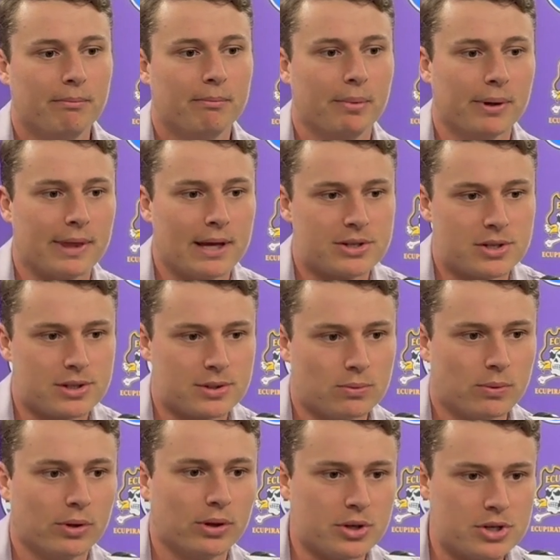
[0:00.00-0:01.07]
But that just
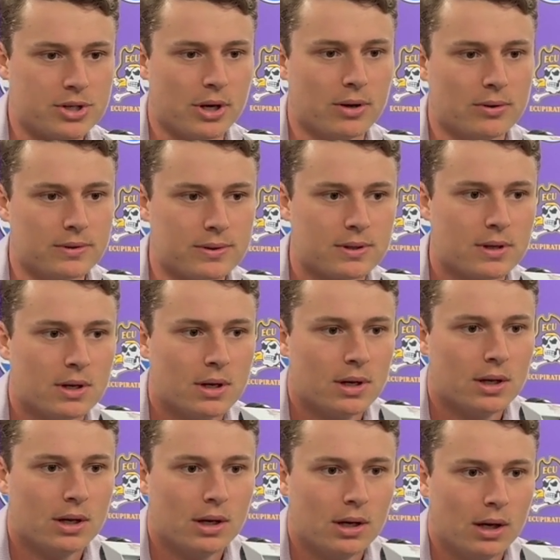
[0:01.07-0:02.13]
really shows
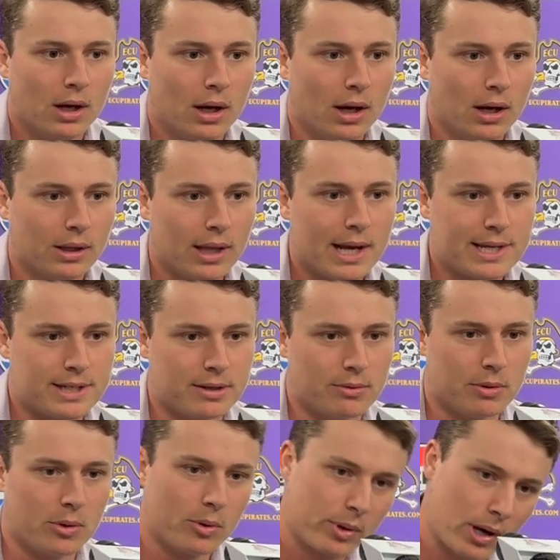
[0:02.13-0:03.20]
last year
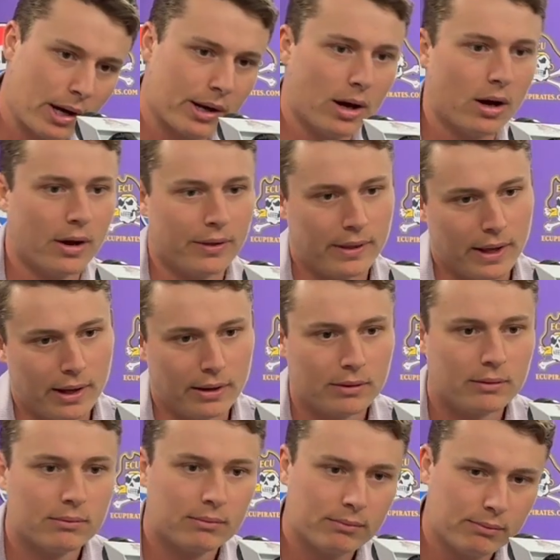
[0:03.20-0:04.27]
we were kind of on that
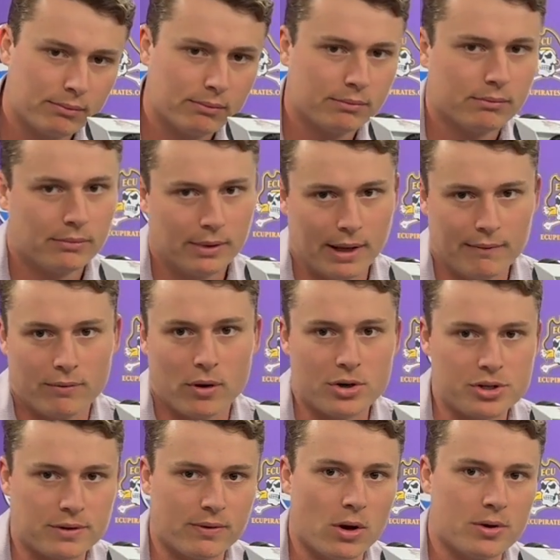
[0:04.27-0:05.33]

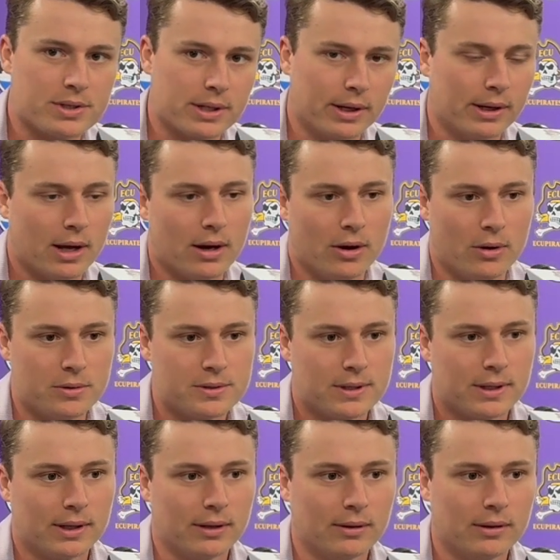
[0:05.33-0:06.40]
verge of hosting and not
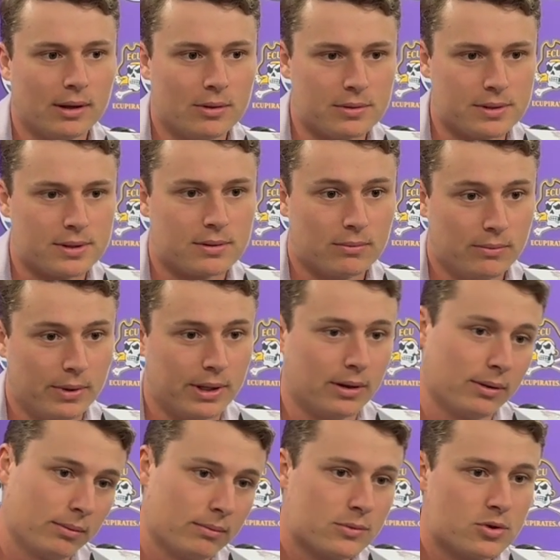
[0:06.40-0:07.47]
hosting, and we
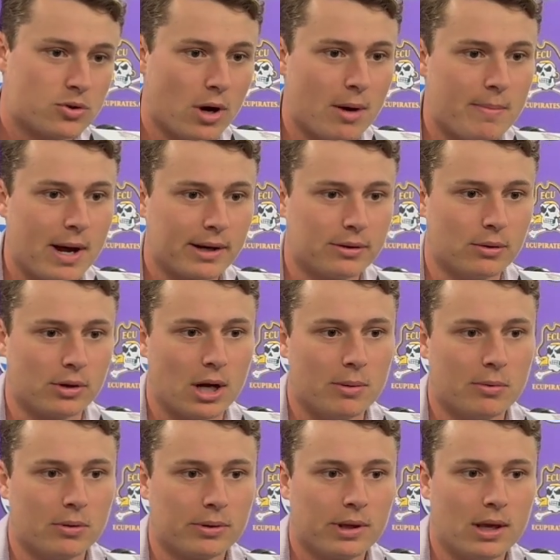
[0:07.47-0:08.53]
can draw back to a
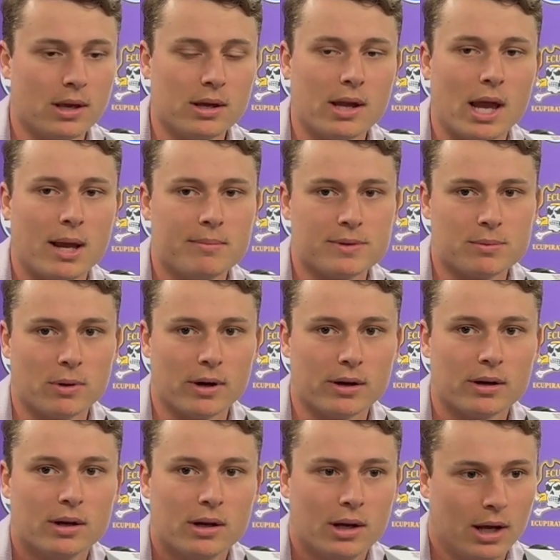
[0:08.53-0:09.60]
couple key games where
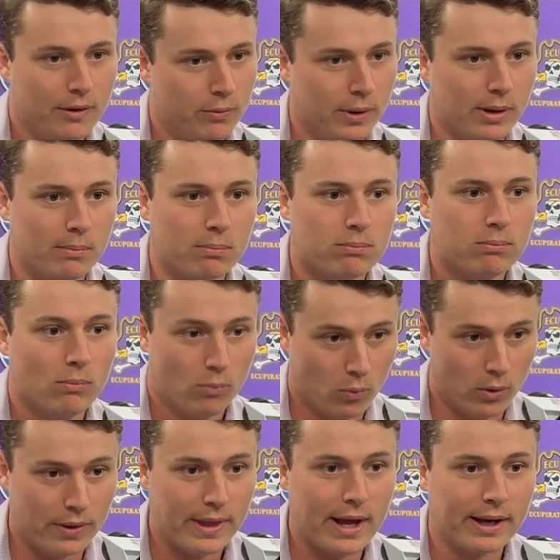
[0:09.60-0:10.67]
if we had
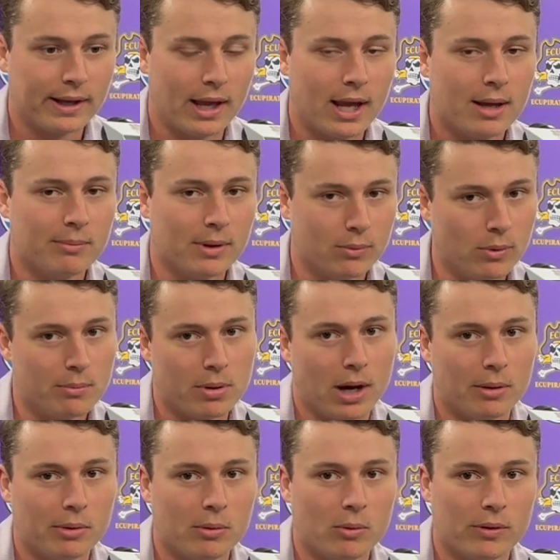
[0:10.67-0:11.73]
won that game, then we
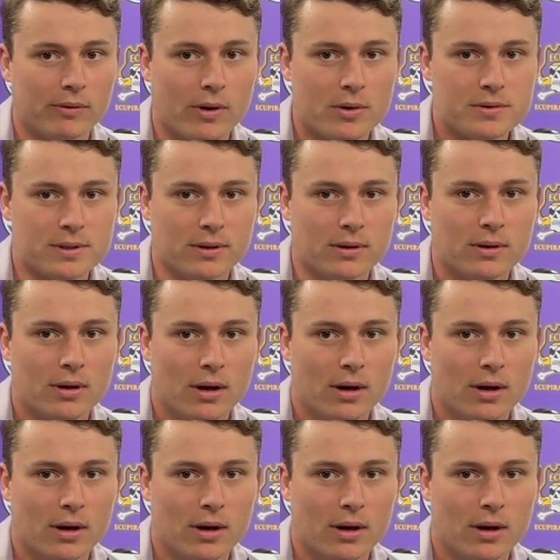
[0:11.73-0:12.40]
probably would have hosted.